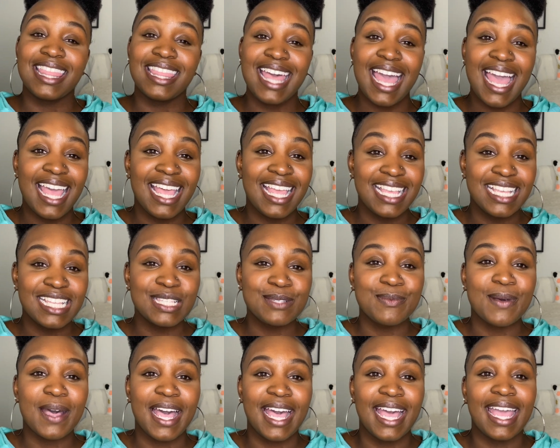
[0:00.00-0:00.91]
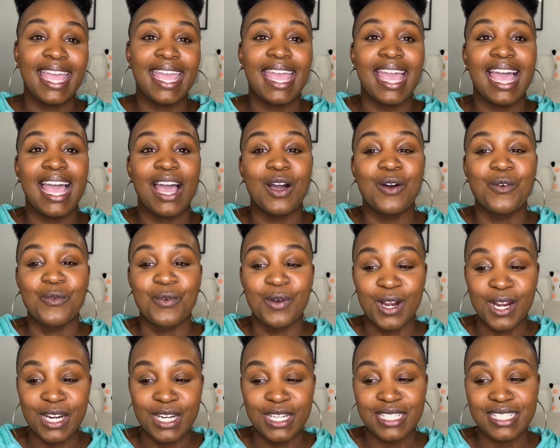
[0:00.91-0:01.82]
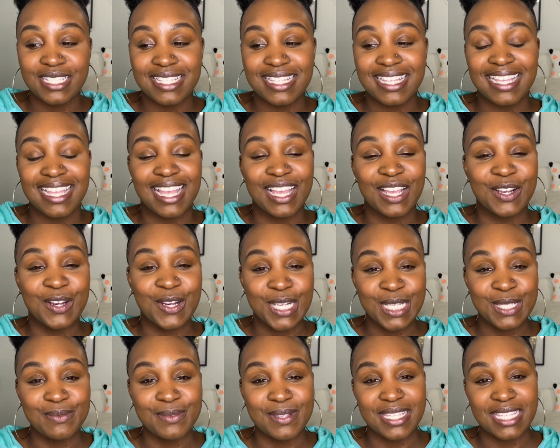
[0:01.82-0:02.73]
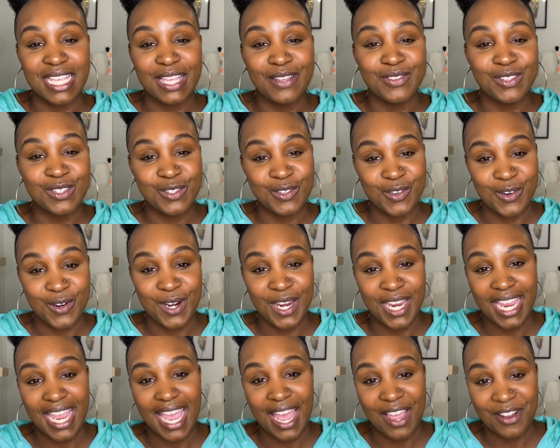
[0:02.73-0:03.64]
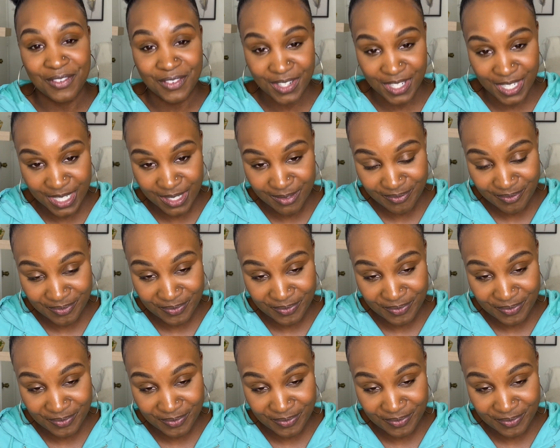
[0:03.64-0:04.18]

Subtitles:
That is my worst Christmas gift story ever.